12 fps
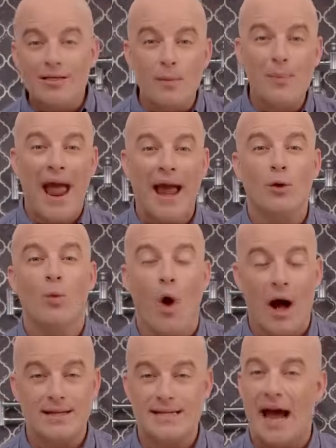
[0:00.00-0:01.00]
the pan
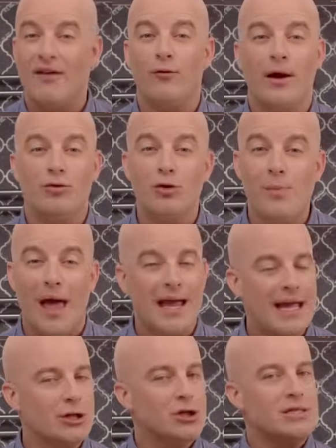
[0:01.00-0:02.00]
once halfway through
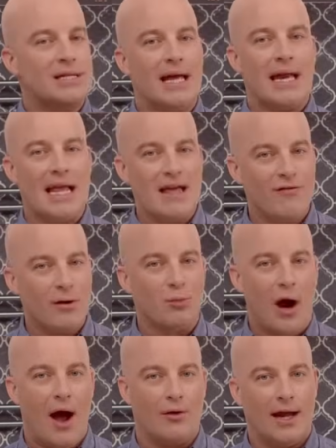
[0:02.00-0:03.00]
baking just to get even
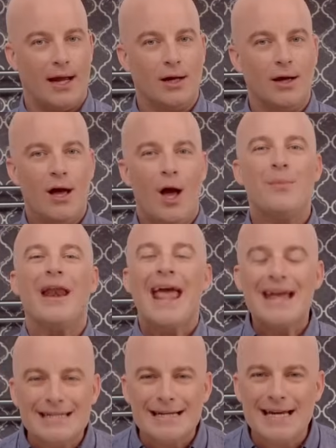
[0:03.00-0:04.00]
browning. But
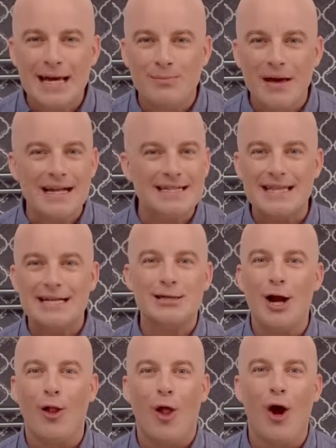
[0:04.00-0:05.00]
8 to 10 minutes, that's
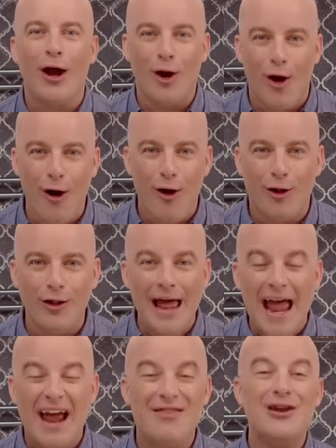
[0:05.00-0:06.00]
not long at all.
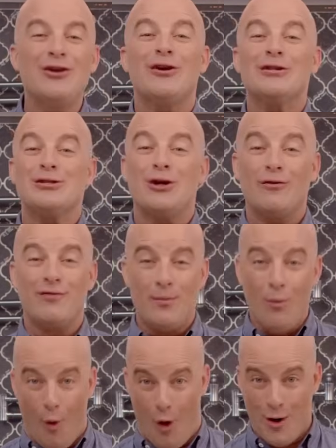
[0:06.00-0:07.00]
And then you can serve
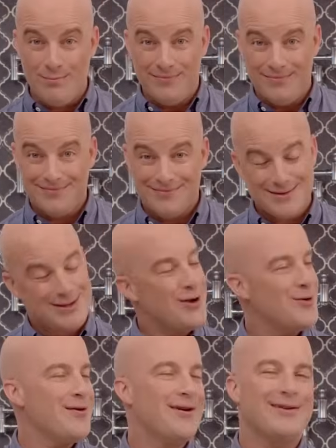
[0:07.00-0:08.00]
them warm.
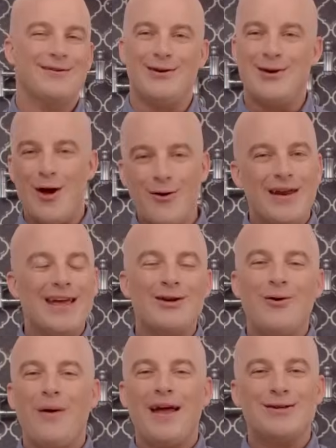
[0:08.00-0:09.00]
So no need
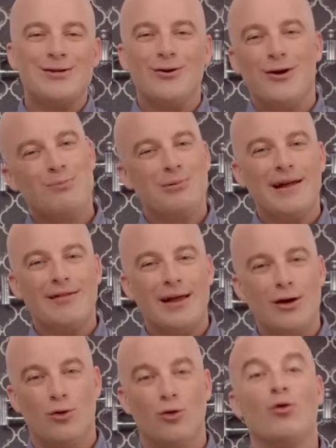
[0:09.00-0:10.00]
to wait till completely
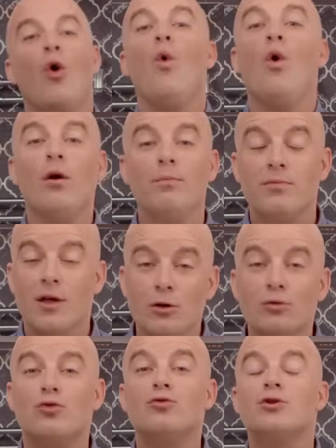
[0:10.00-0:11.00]
cool. Or
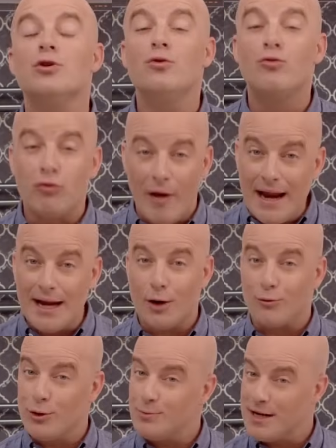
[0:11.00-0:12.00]
they'll do great
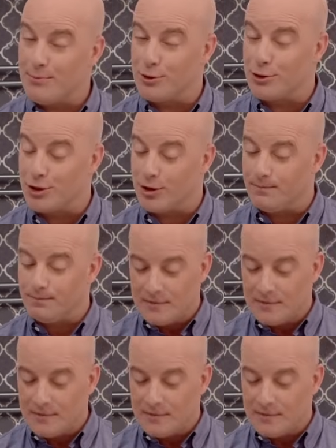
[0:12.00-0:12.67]
at room temperature.